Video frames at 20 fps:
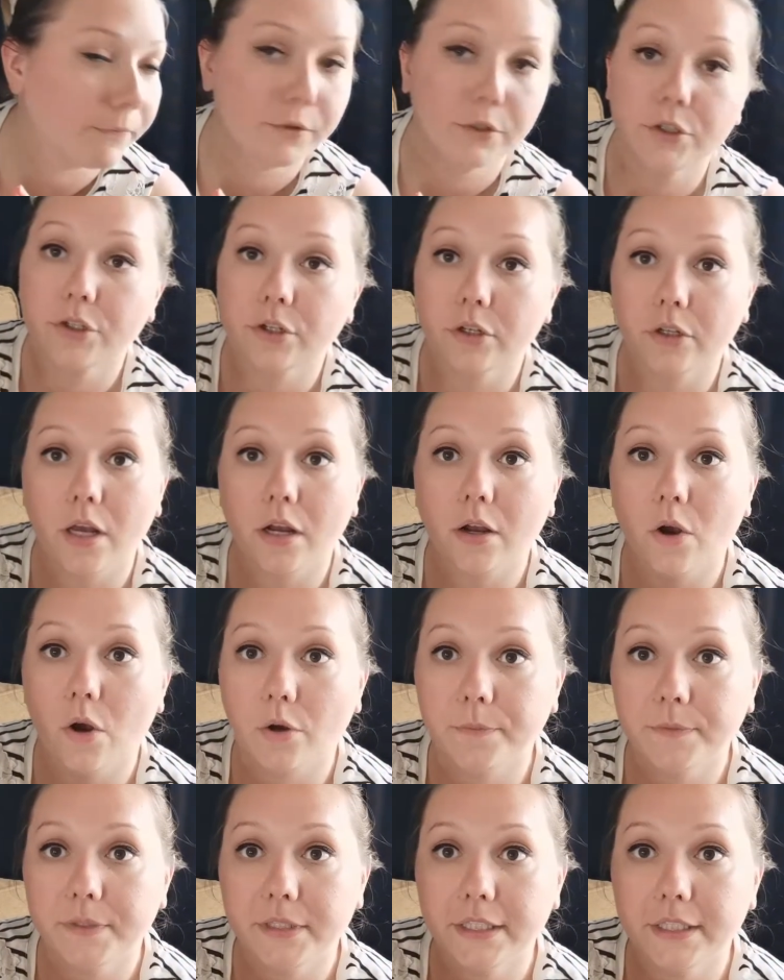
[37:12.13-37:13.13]
Sherlock
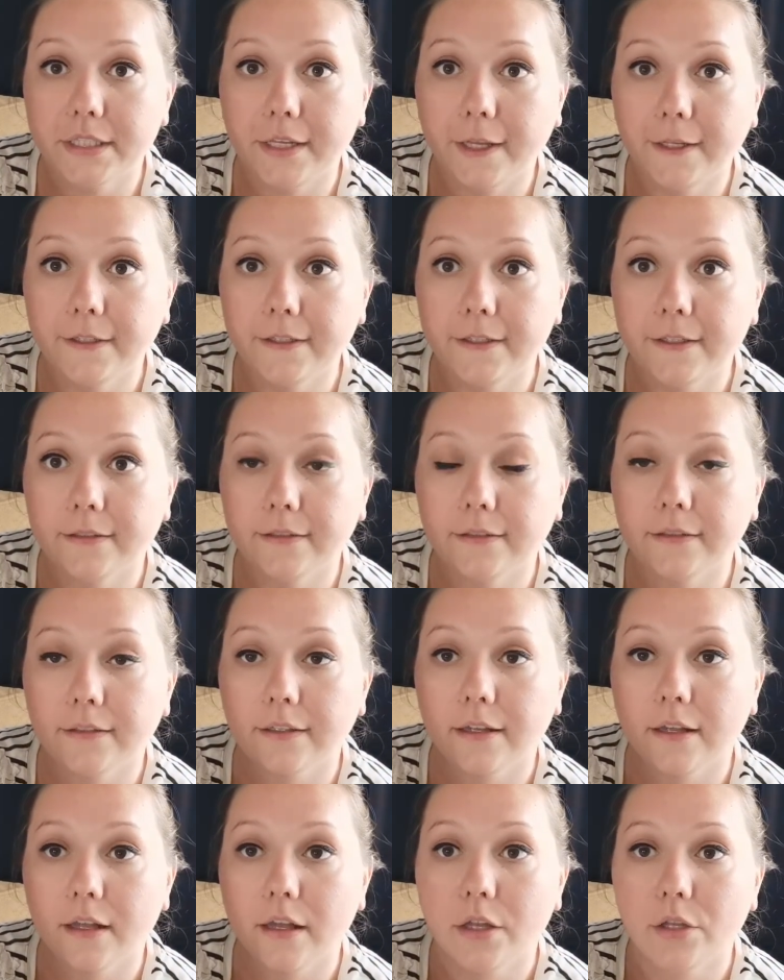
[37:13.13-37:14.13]
Holmes estate
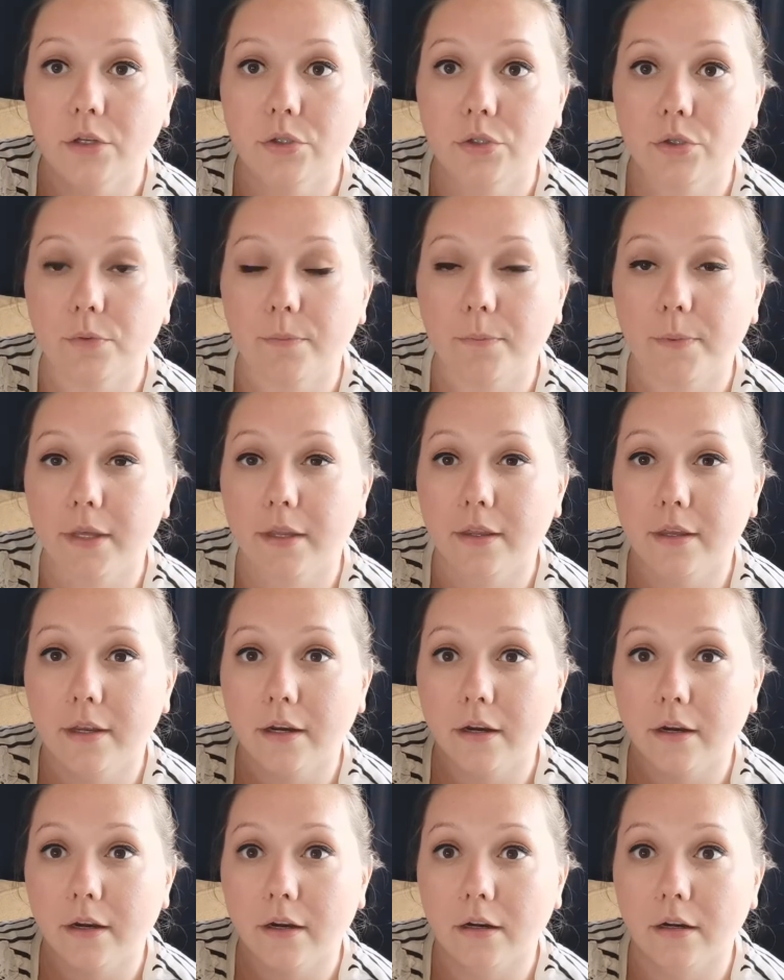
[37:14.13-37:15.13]
to be
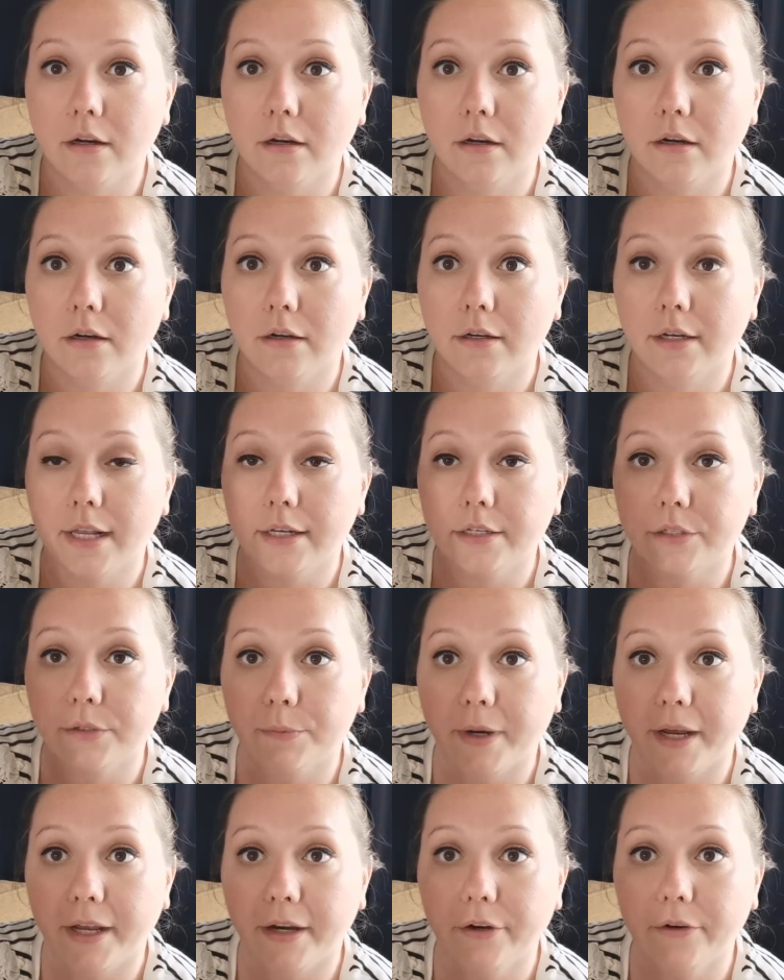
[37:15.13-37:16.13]
their next
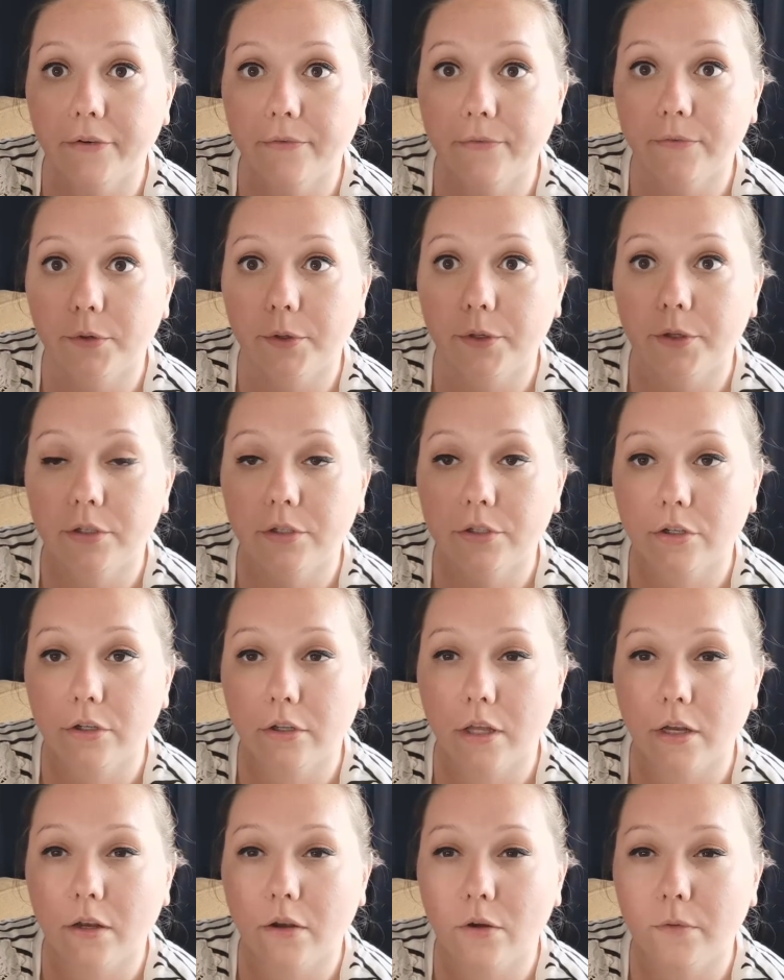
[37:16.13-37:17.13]
writer for the
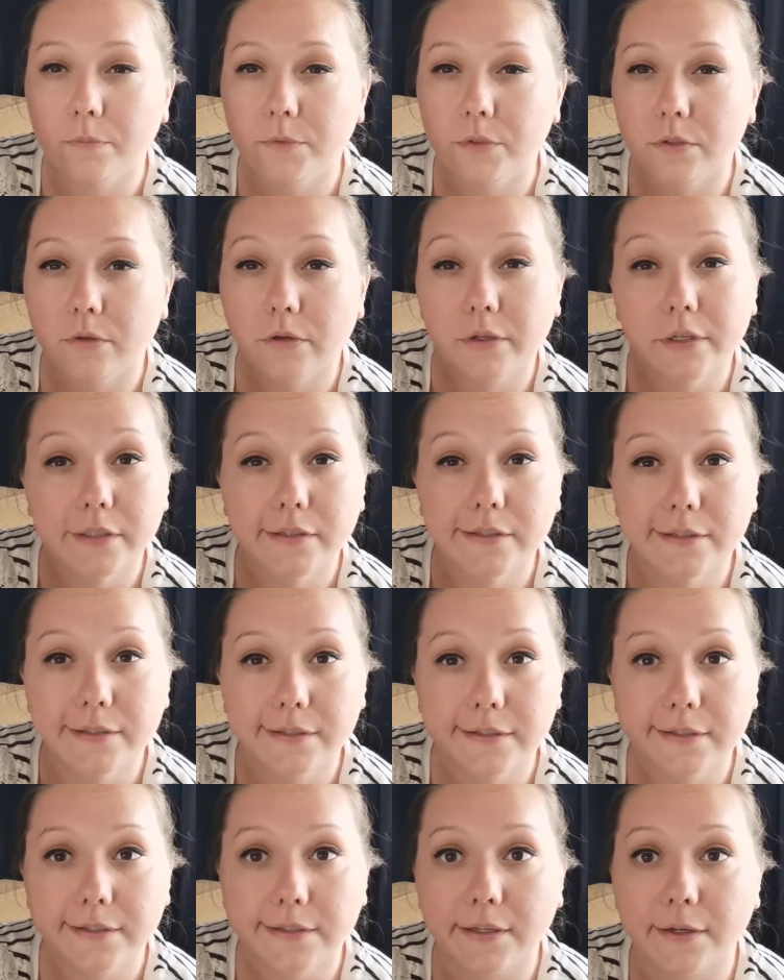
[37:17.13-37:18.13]
Sherlock Holmes stories.
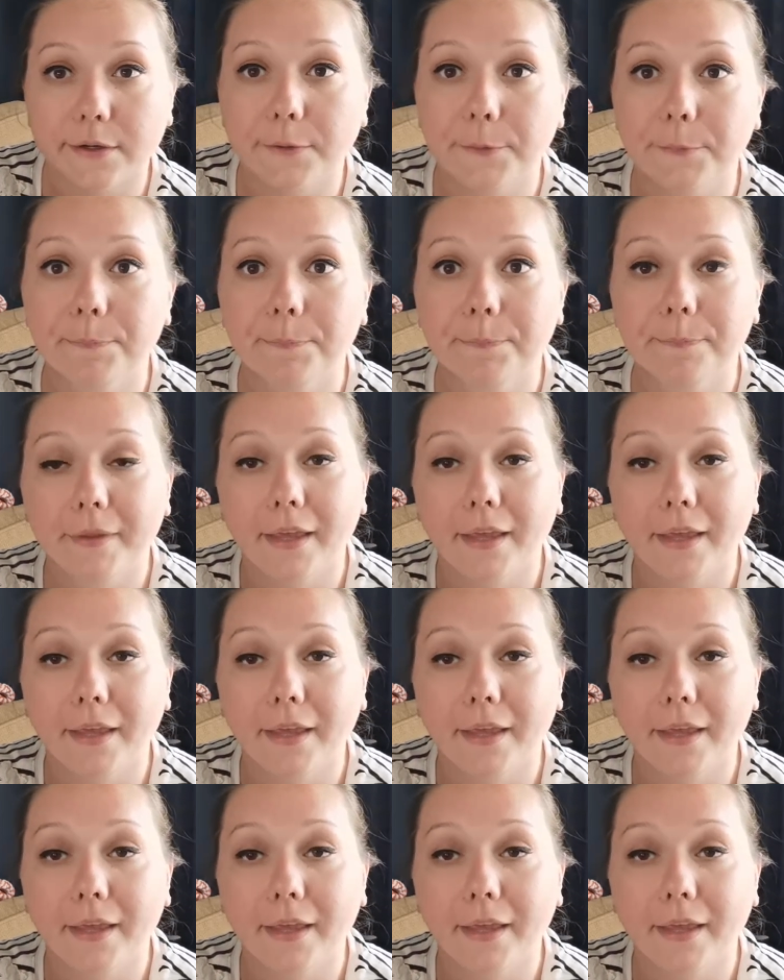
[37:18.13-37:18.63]
So